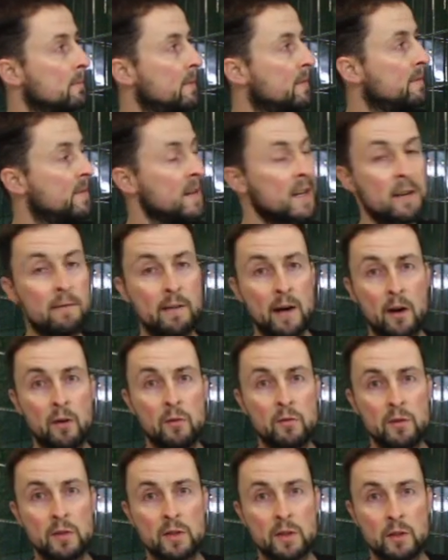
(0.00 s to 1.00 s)
figure
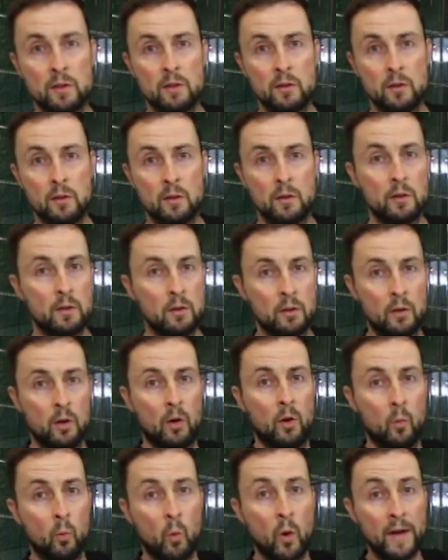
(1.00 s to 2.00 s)
out
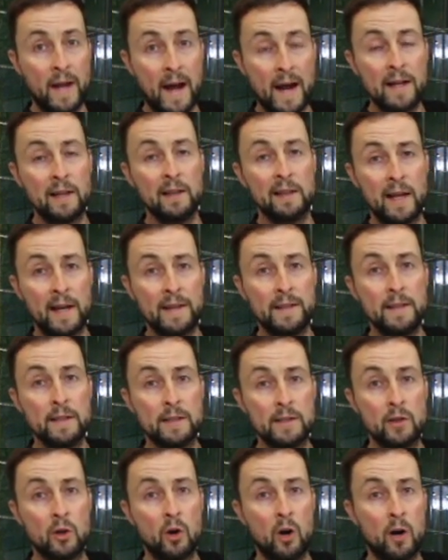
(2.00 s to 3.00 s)
what angle I
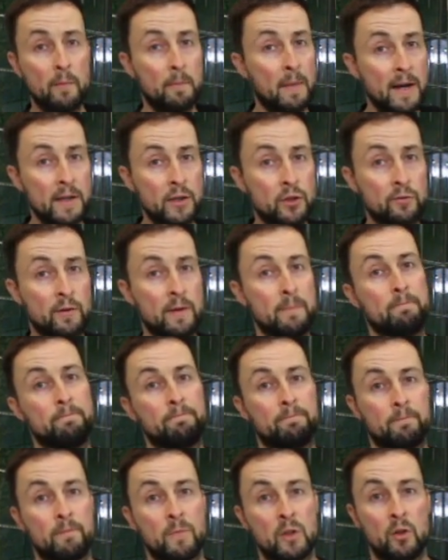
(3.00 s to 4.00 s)
need to cut on my trim,
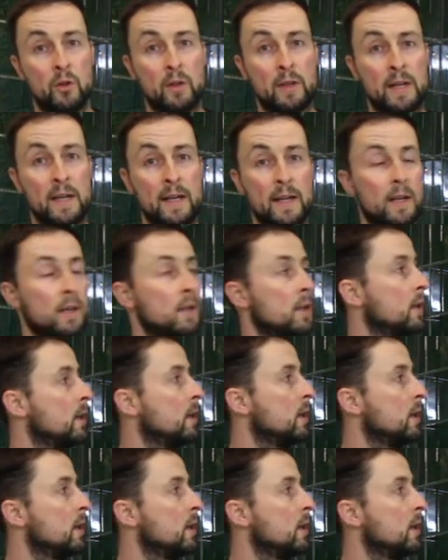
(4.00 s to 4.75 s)
okay?